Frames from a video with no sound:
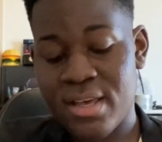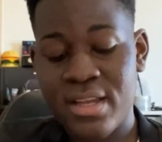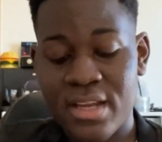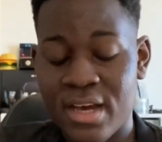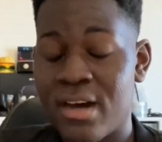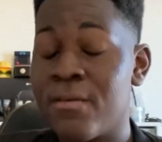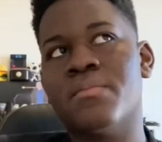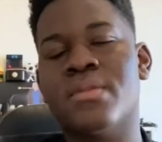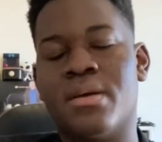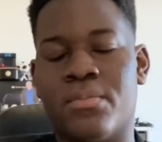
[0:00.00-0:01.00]
Anyhow,
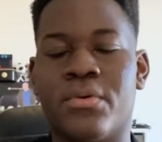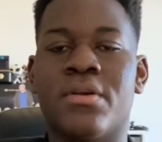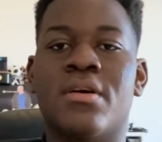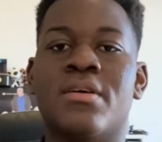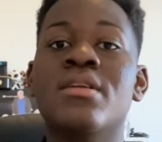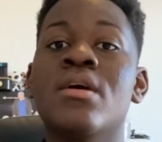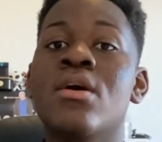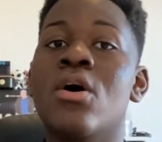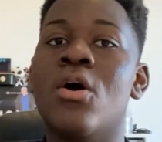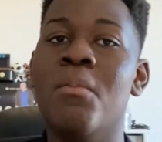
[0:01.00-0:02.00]
I point on.
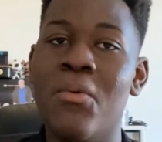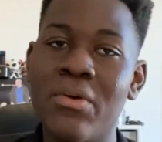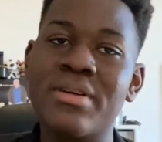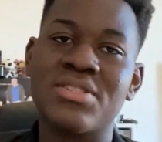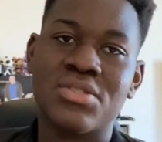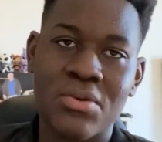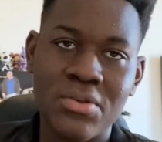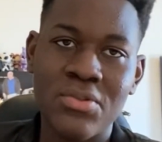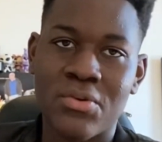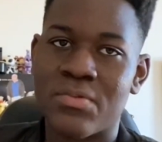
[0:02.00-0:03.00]
Amor is stolen
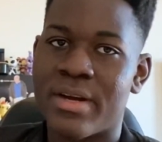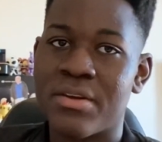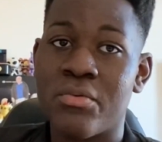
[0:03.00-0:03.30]
adult, right?